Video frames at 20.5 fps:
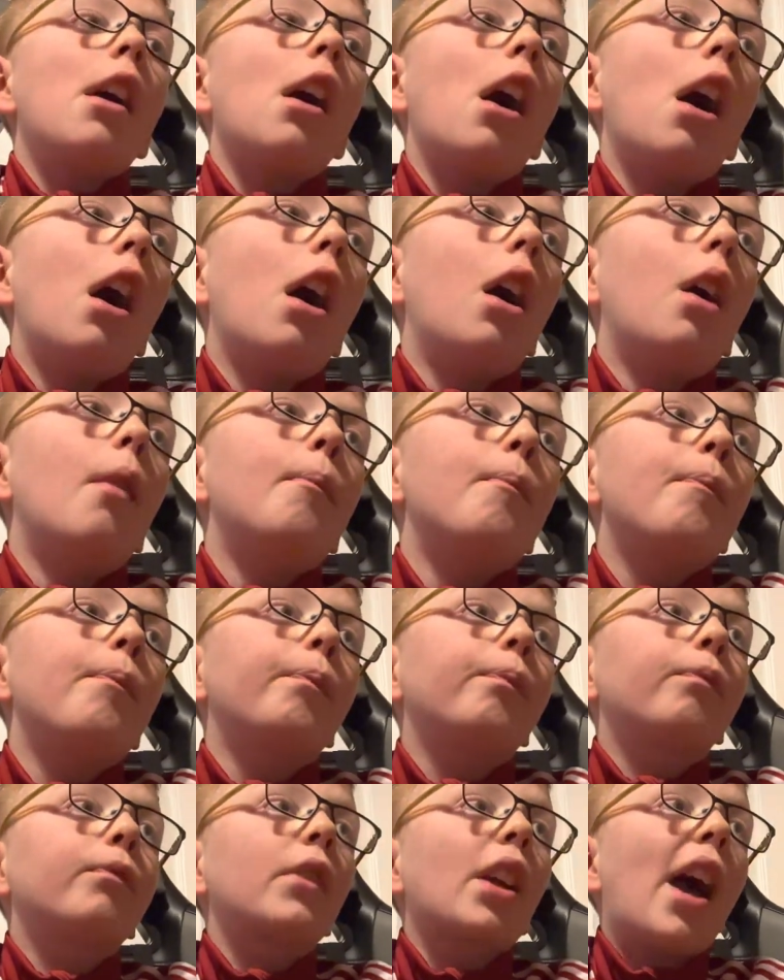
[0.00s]

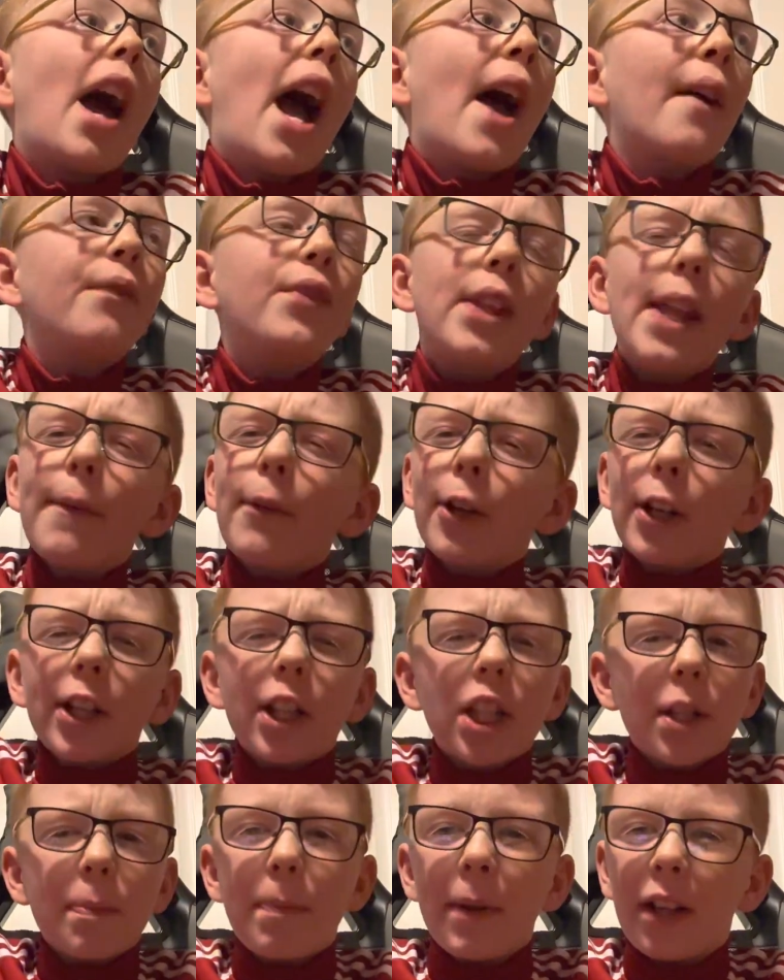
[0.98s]
I've never
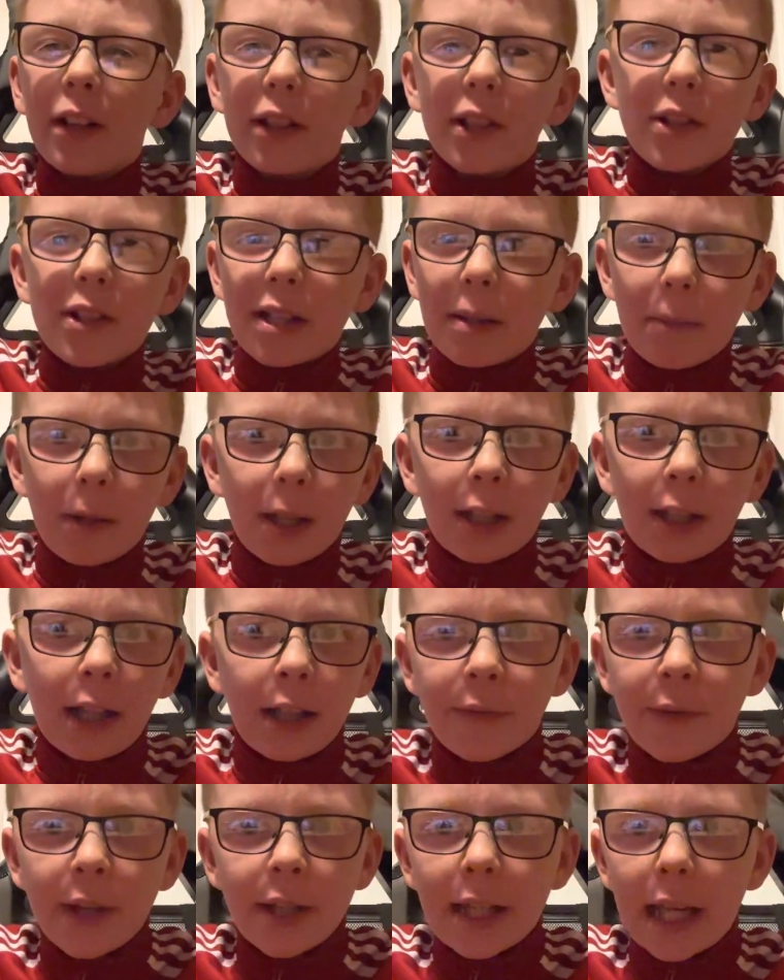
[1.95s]
experienced something
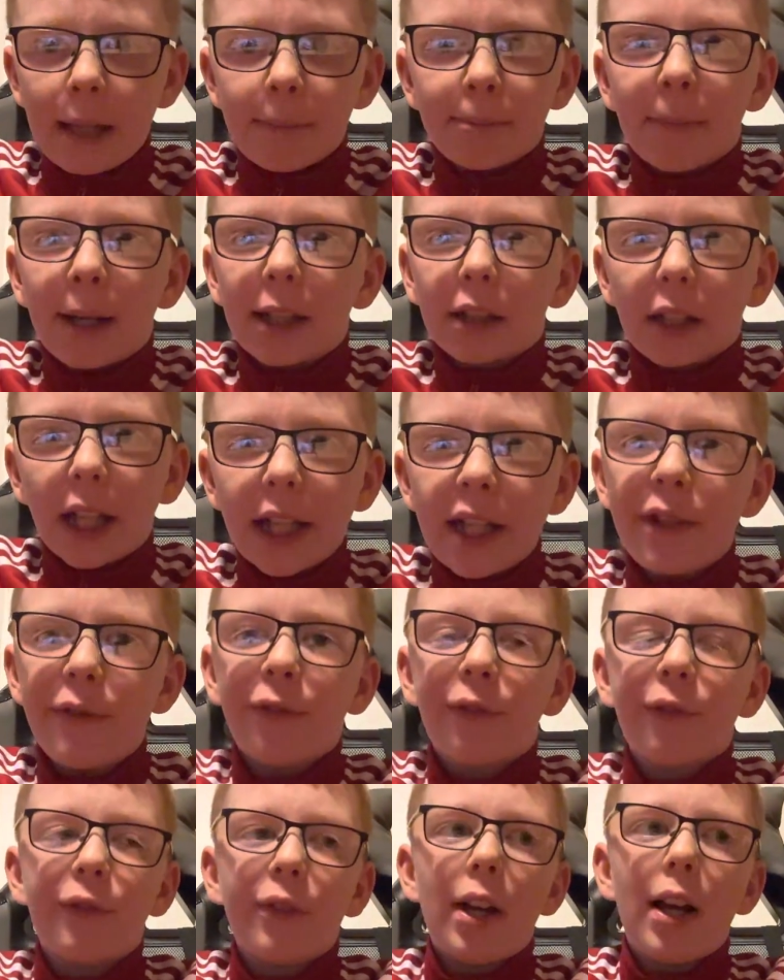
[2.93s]
like this in my
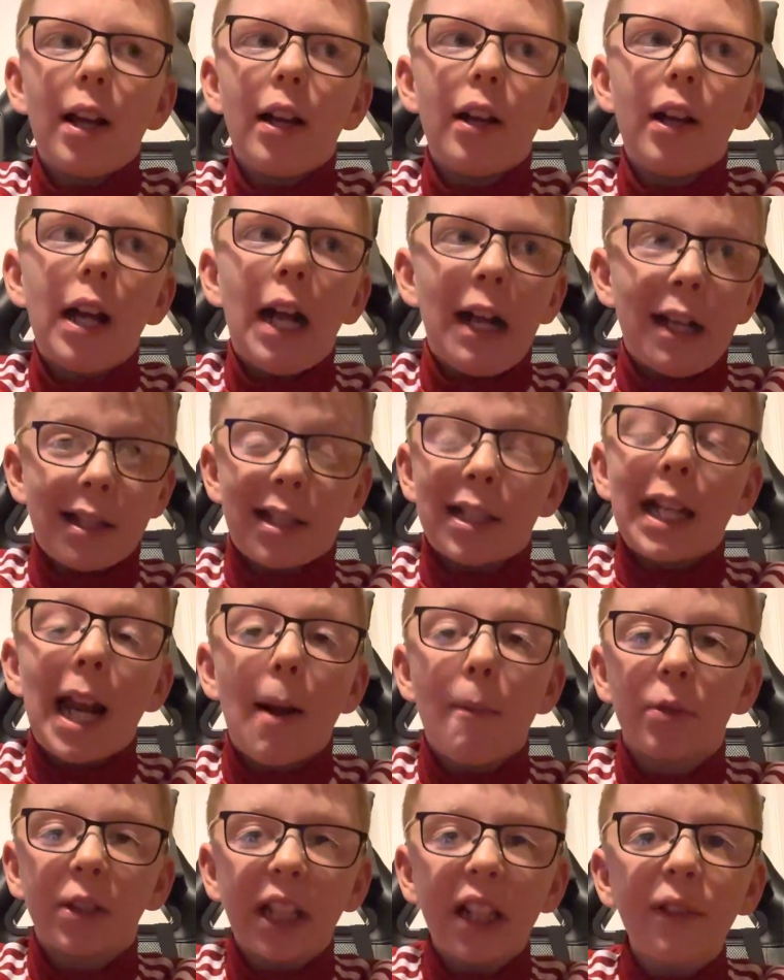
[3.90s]
life as an
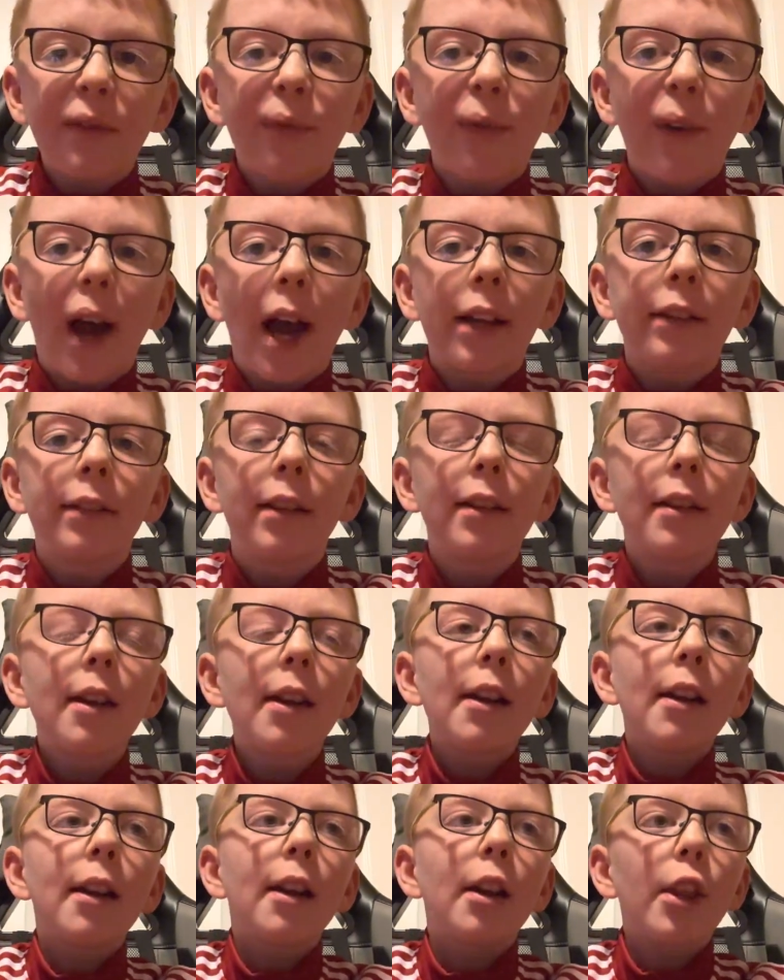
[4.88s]
Aberdeen fan.
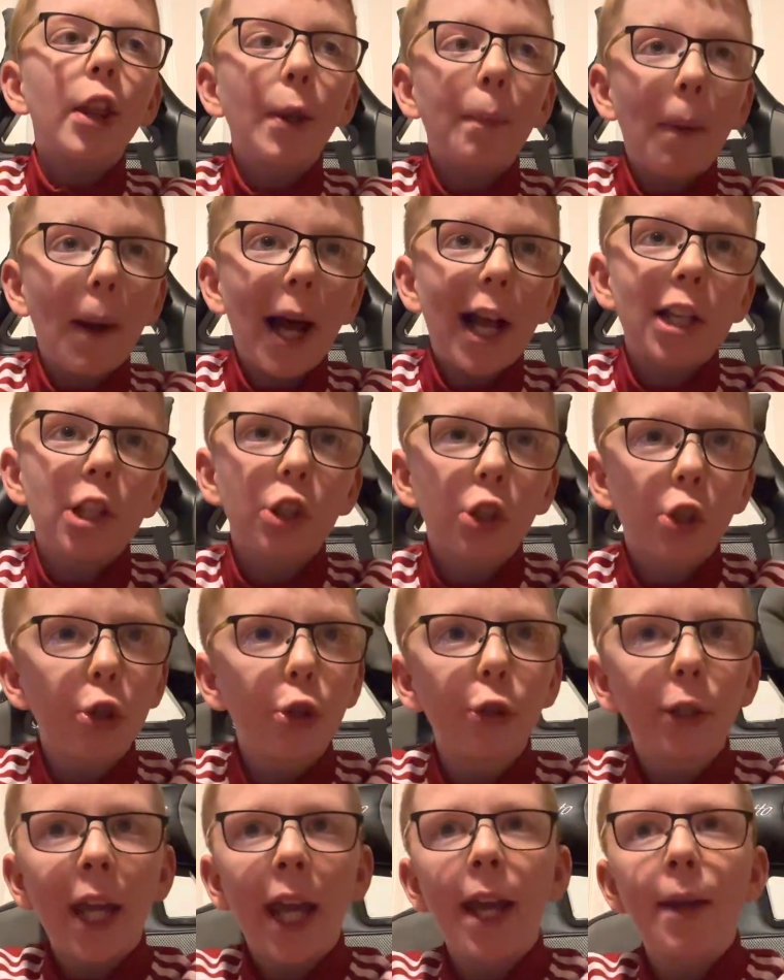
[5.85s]
The past
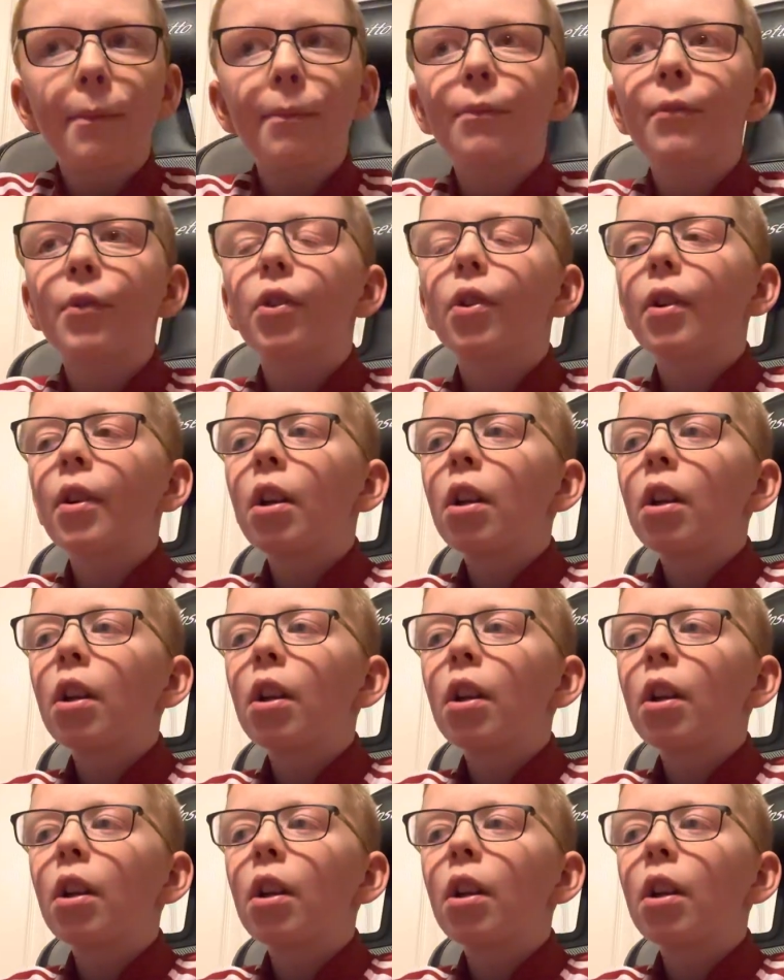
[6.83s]
two games,